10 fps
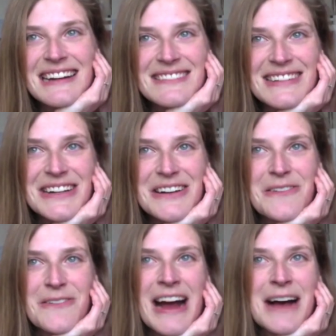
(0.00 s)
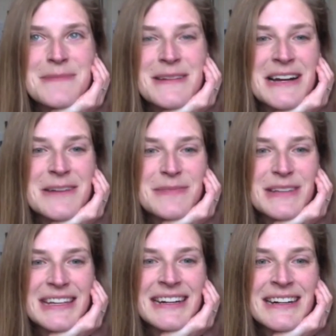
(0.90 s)
of like wrap it up
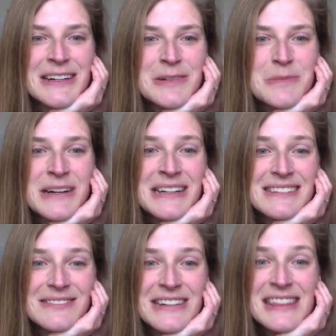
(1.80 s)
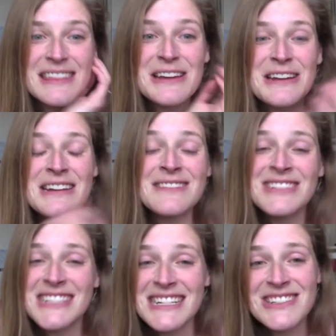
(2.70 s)
here, but with an
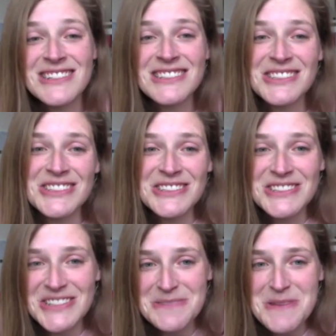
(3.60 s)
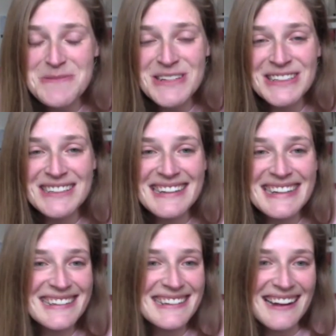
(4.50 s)
invitation to you to maybe
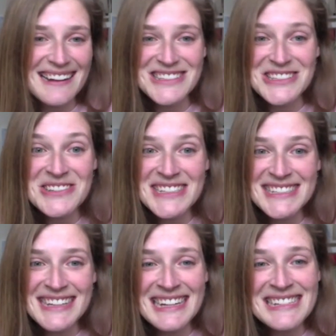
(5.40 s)
like do this again